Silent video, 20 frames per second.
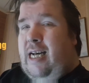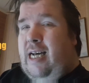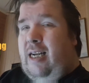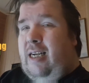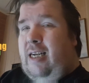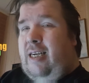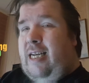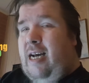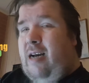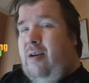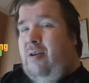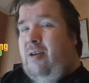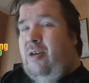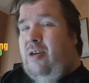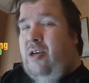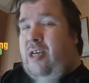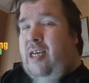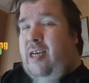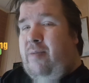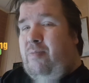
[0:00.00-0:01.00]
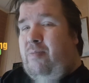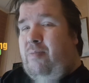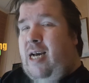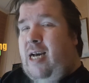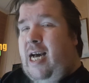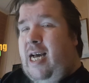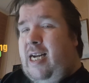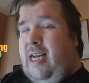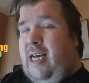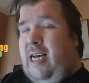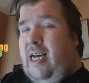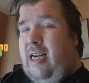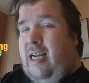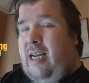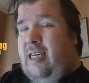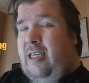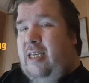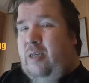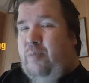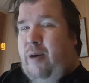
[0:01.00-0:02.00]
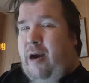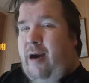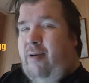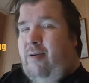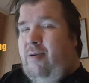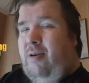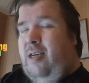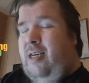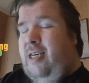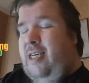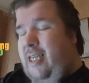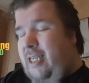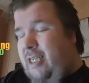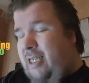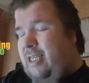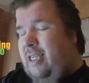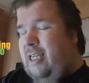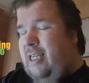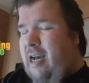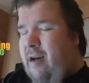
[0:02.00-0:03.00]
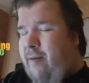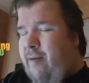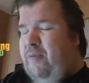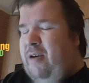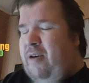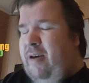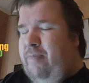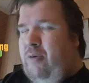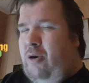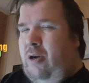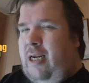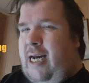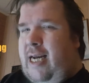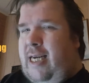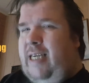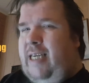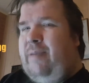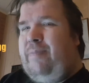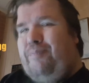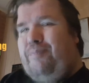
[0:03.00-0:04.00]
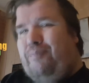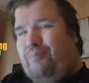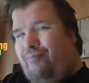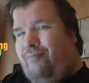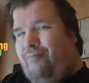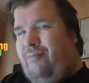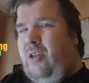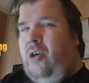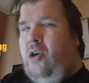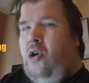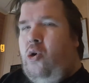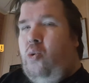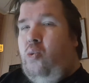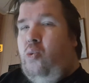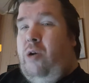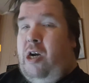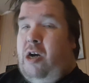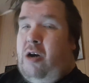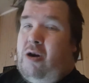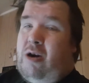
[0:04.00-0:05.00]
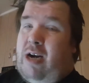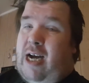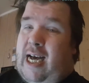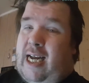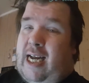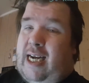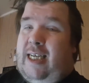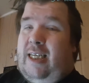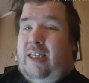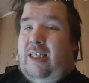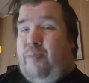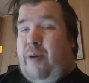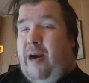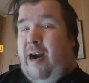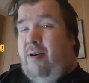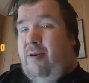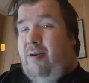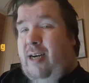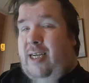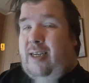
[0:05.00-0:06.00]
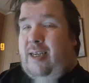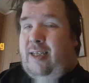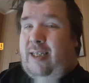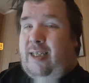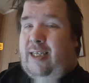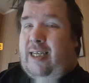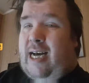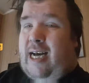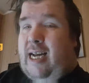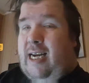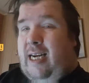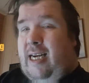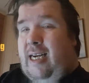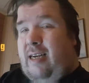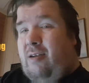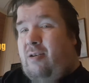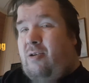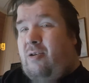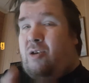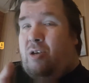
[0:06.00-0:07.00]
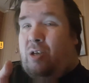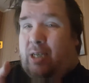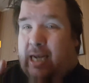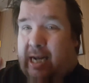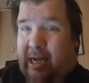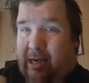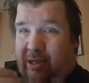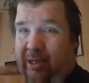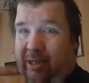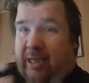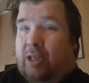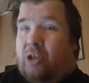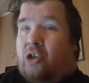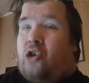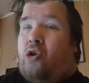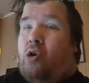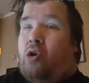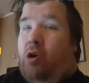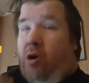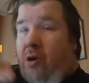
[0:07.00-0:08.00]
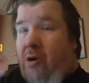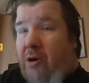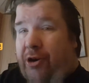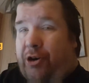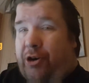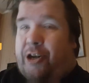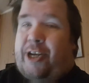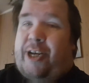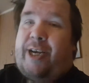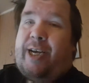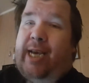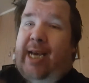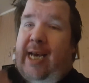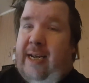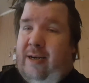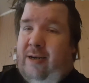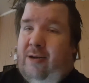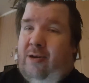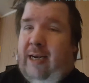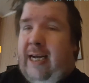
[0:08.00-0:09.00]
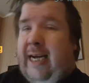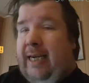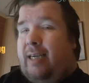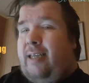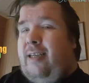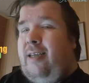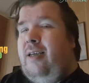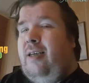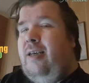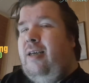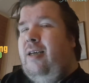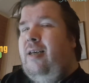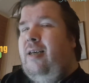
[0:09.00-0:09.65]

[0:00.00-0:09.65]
tell that him and his people that we're Annie's parents, and tells the story and all that.